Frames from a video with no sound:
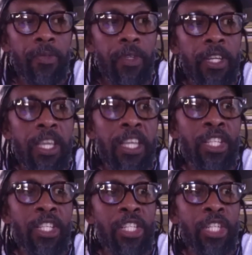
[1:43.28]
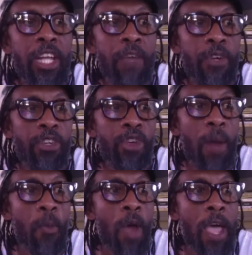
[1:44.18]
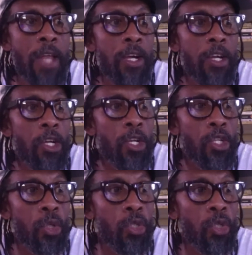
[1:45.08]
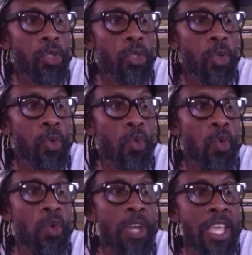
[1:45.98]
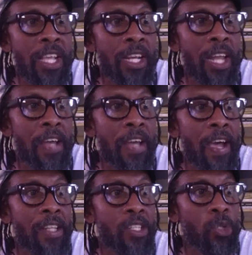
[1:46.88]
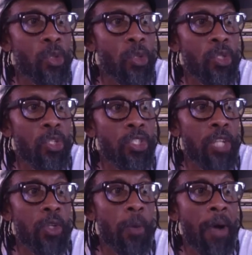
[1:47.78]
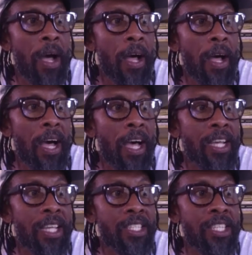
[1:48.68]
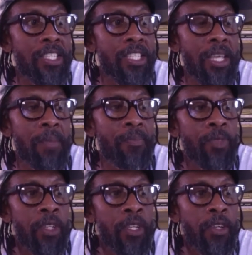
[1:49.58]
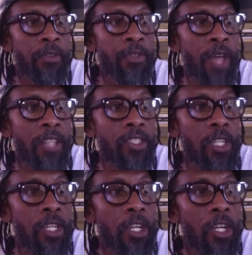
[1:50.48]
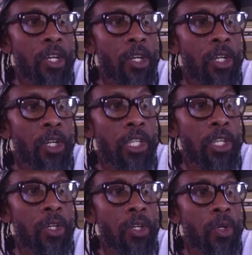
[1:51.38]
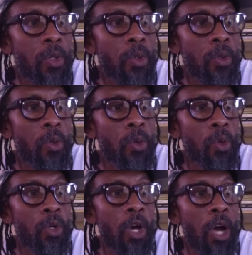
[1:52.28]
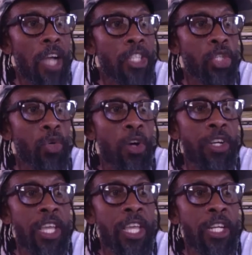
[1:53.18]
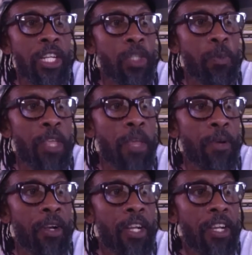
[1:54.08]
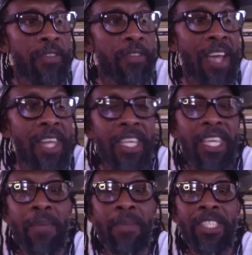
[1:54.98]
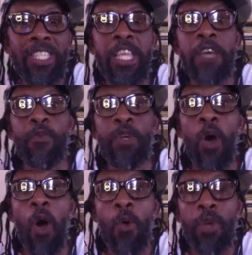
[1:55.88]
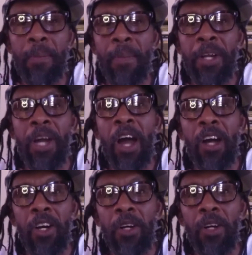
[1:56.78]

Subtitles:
The intention of Cromwell to rule England and to set up a system that, you know, would assure the English people that they can be safe without the monarch,